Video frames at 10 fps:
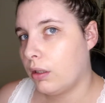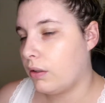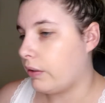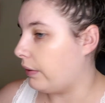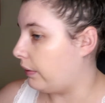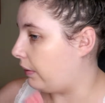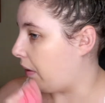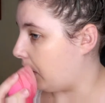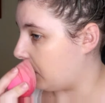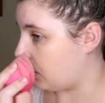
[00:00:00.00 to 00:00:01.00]

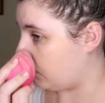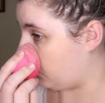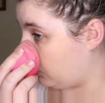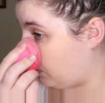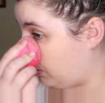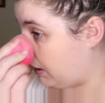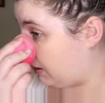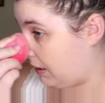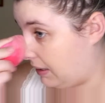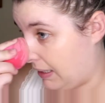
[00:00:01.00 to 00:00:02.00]
So that's not fully
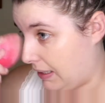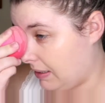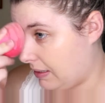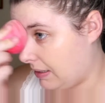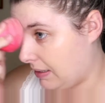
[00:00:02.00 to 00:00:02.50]
blended in yet.